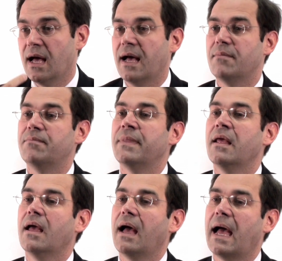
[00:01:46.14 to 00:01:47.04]
And
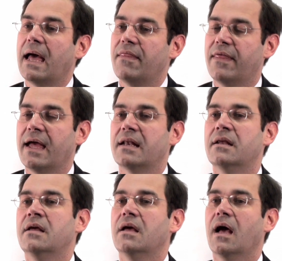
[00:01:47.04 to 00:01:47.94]

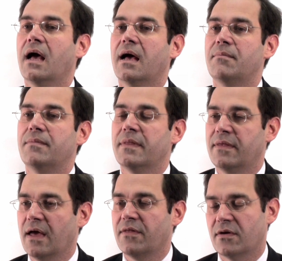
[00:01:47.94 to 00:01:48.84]
then
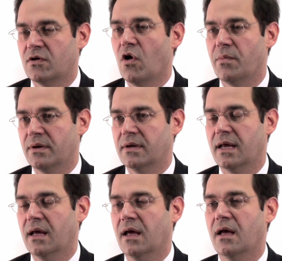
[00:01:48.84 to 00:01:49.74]
the other common
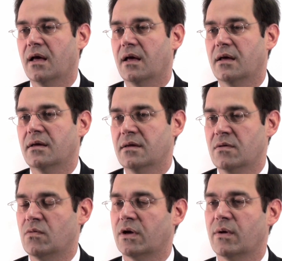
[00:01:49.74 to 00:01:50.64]

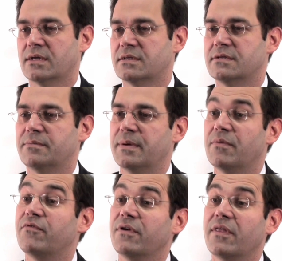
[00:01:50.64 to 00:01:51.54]
request is
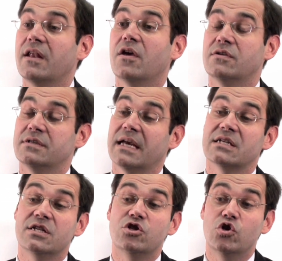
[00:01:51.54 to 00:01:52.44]
people feel their nose is
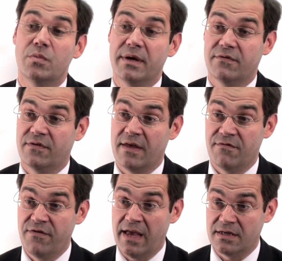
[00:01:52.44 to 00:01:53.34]
actually too big for their
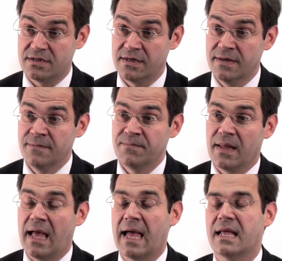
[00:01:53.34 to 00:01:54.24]
face.
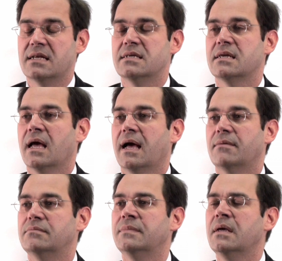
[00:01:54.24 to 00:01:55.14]
And
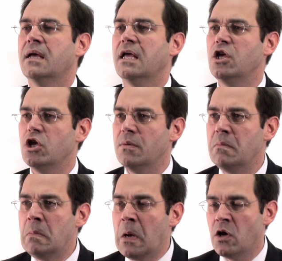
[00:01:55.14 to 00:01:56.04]

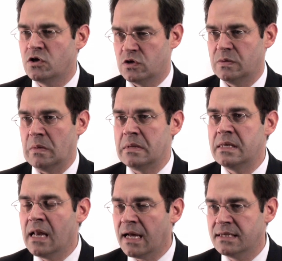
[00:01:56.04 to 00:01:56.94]
most
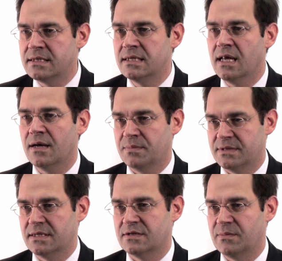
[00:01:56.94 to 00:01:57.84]

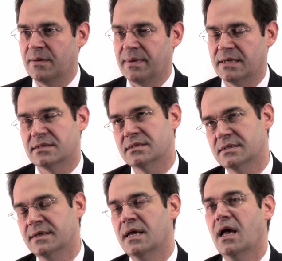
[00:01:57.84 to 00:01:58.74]
99% of my
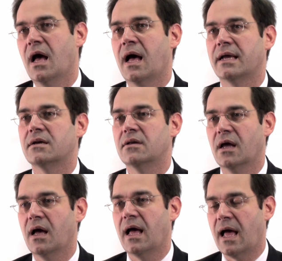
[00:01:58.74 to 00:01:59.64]
patients, I can